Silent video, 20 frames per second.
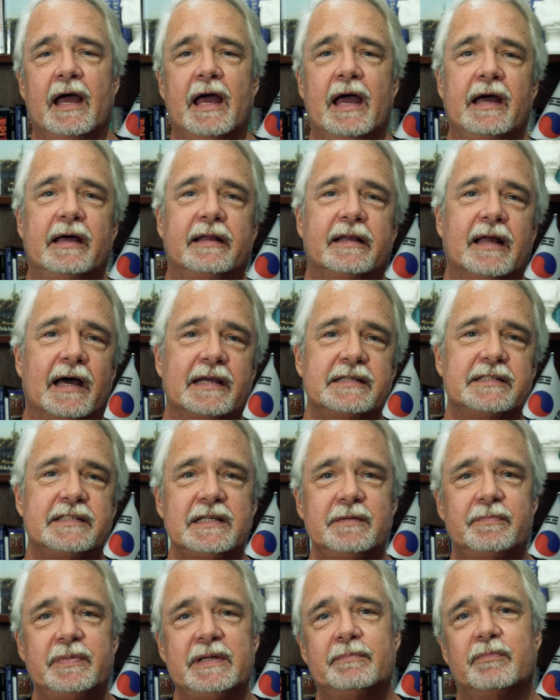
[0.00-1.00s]
And I
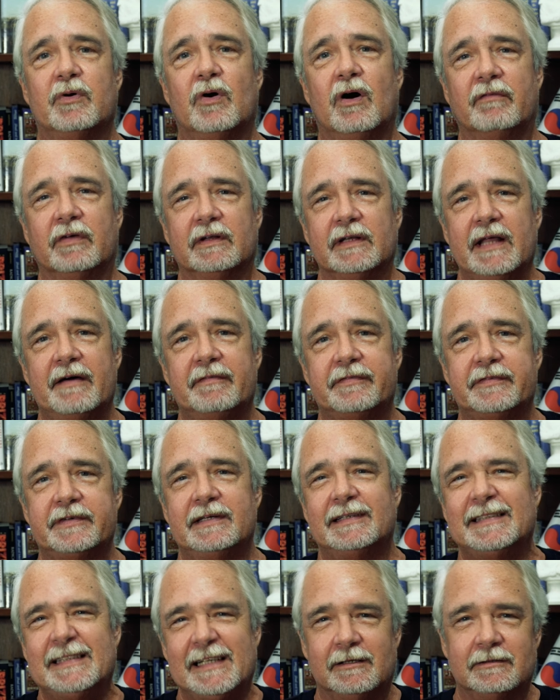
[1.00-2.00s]
see people on the
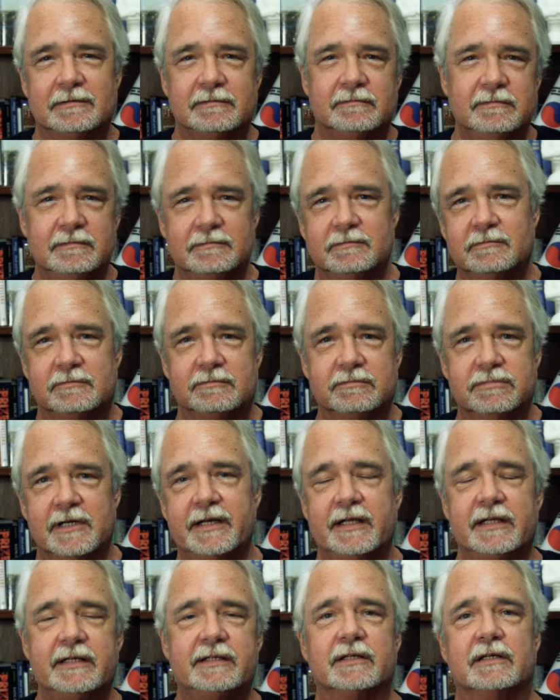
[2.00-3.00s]
left, you know,
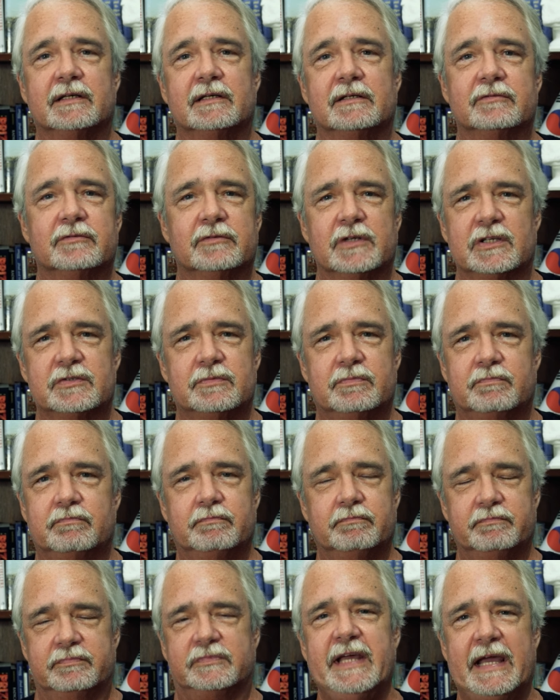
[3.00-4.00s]
ready to
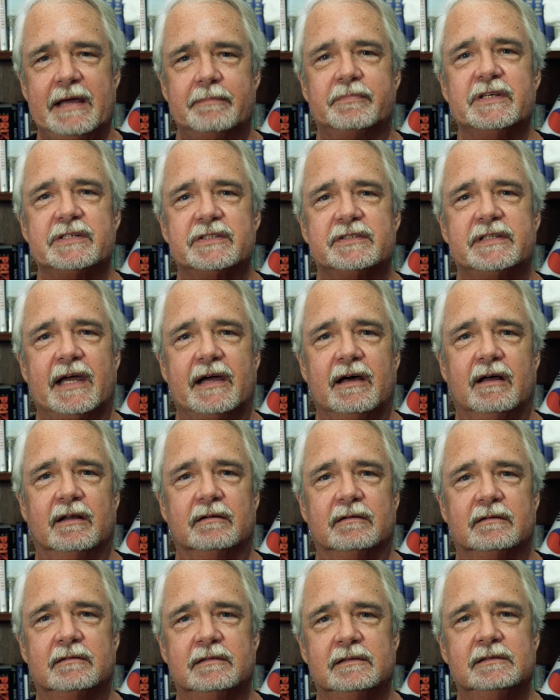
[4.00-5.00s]
tamp this
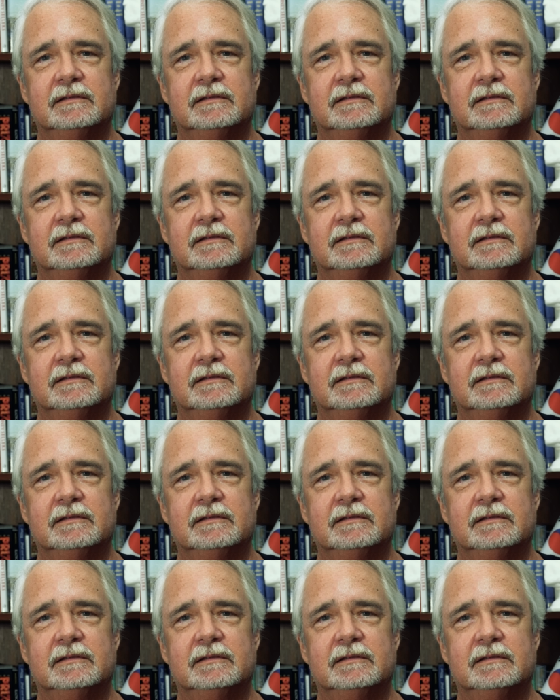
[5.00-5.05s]
down,